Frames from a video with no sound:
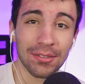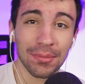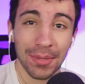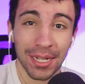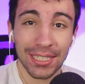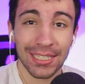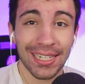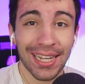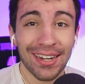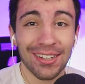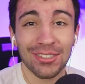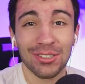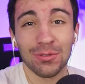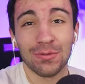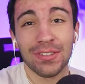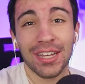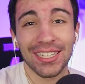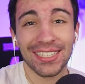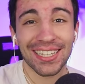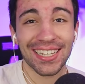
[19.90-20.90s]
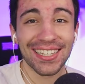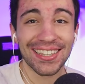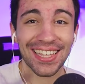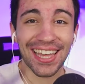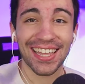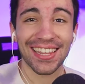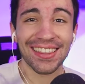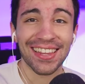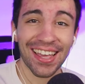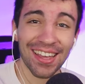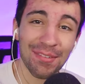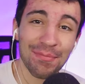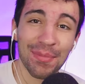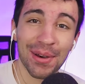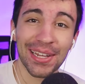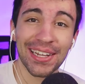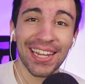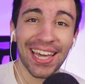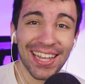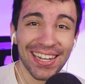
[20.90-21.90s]
to my channel, so if you guys can hit that like
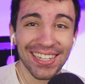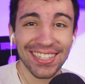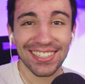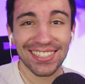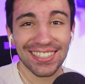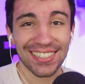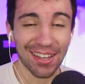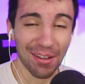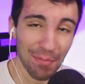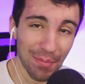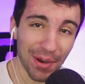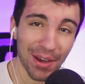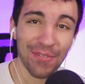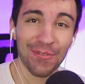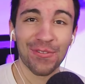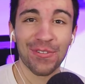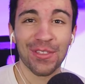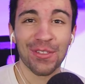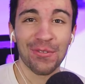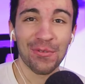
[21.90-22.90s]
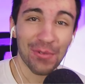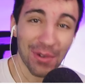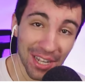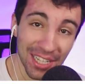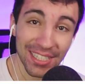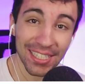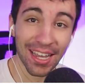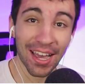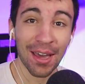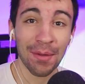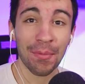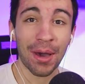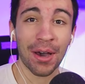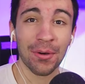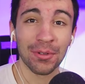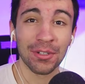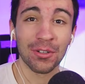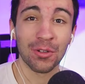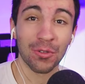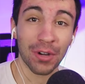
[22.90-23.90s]
button and the sub button for the one time, I
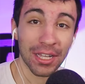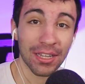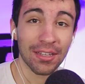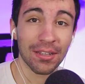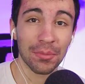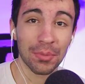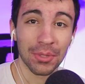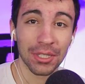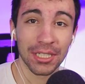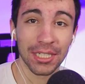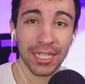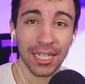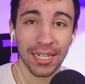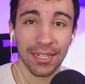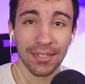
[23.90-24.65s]
would greatly appreciate